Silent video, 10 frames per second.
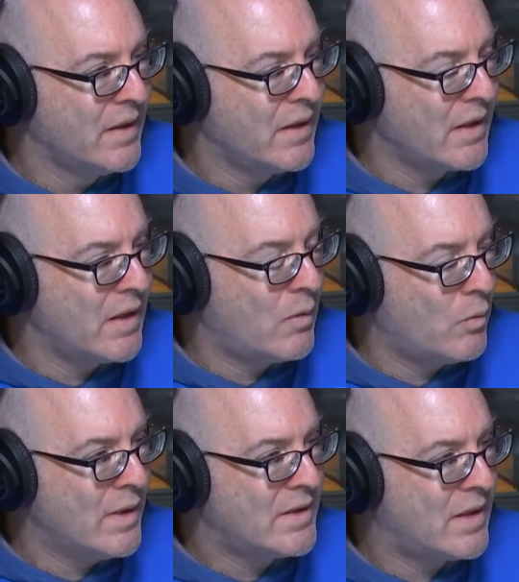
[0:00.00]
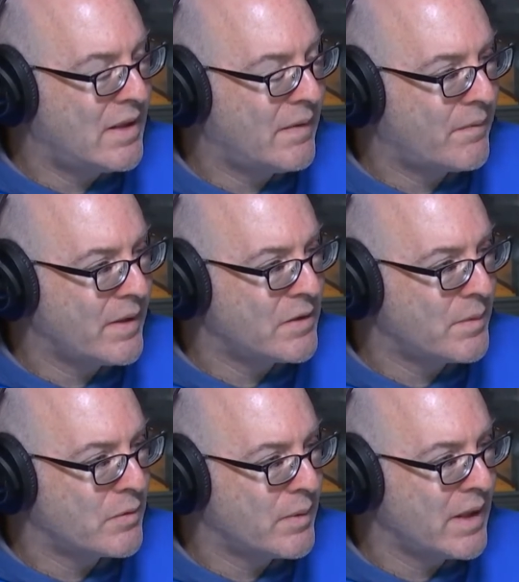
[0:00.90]
What's the difference
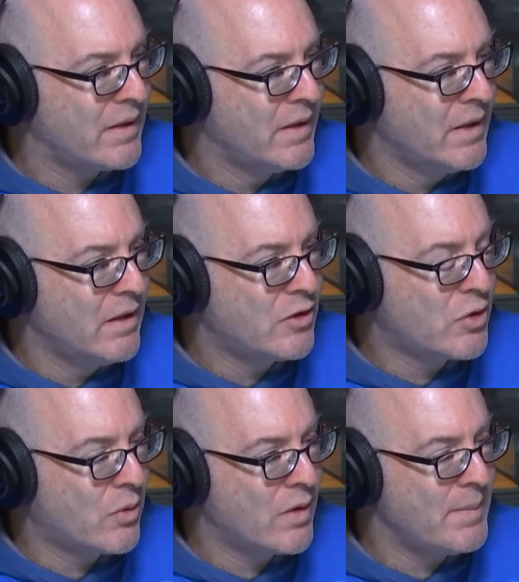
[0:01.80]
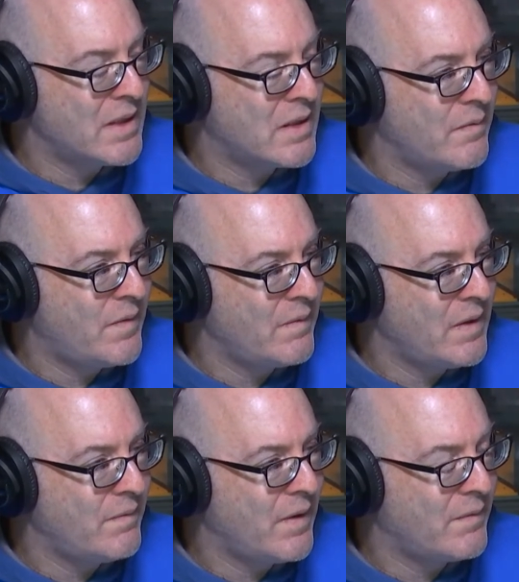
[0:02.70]
between tournaments and
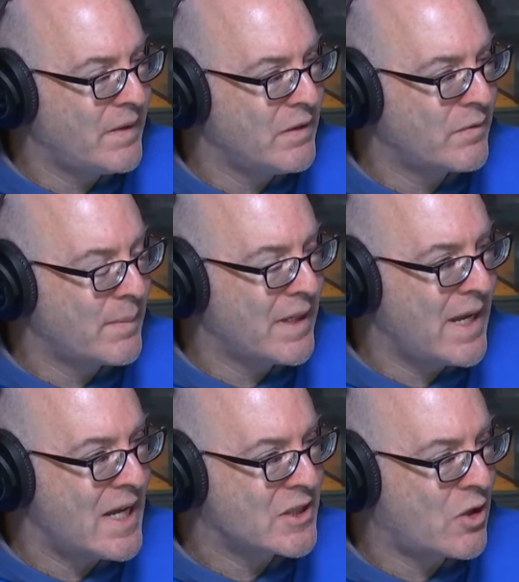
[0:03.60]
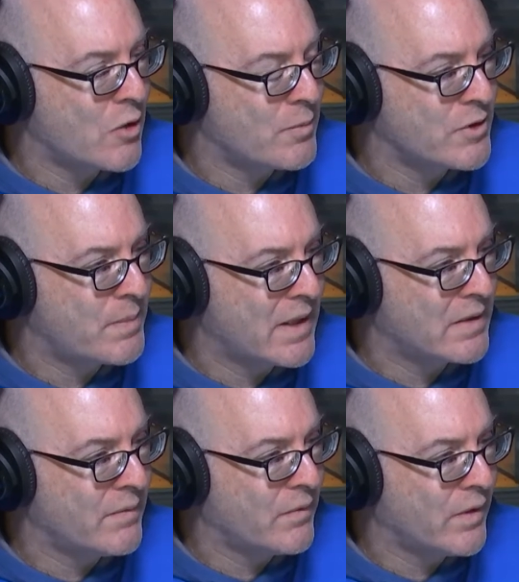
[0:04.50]
50-50s from a NASCAR
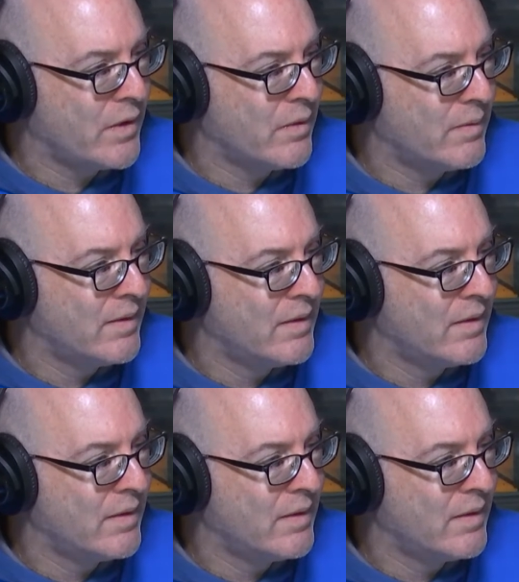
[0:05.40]
perspective for you?